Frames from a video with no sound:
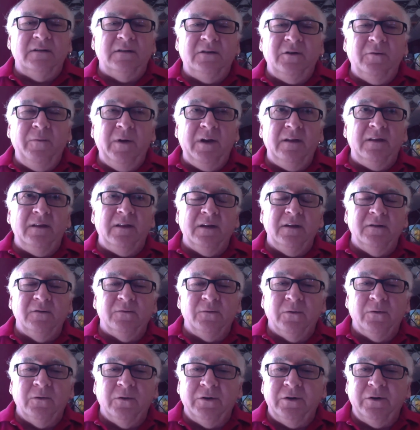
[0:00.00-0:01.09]
so many things
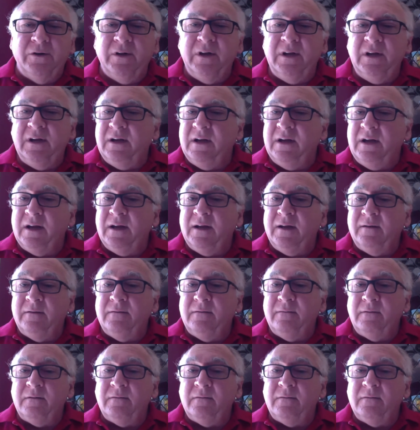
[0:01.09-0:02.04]
we're learning and